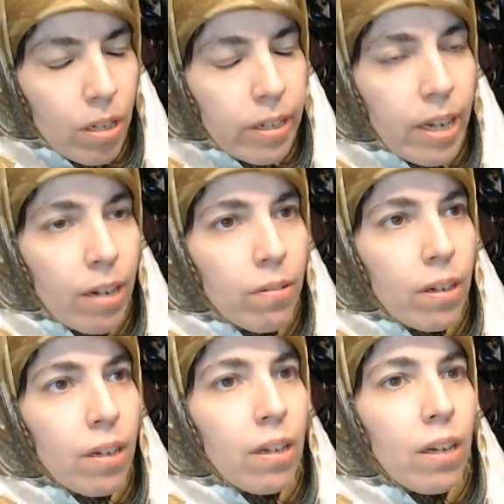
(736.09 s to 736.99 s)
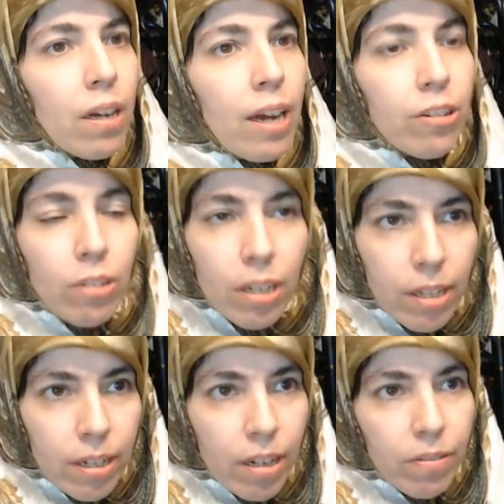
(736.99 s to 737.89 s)
now, I don't like the
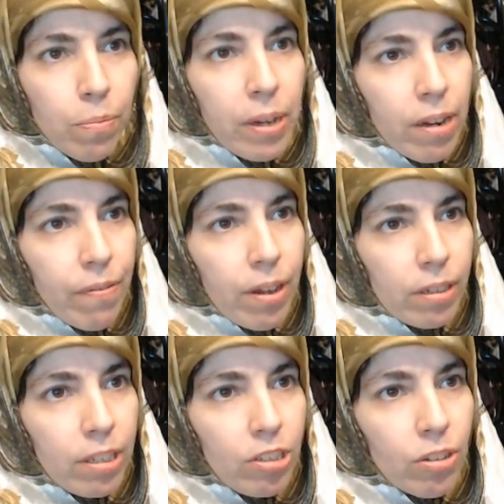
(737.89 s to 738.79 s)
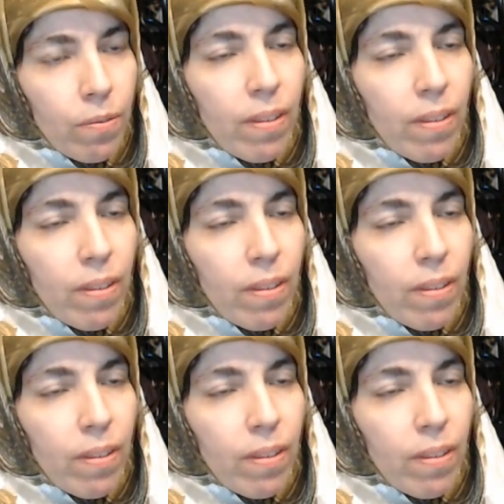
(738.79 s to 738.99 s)
idea of him being a failed teacher.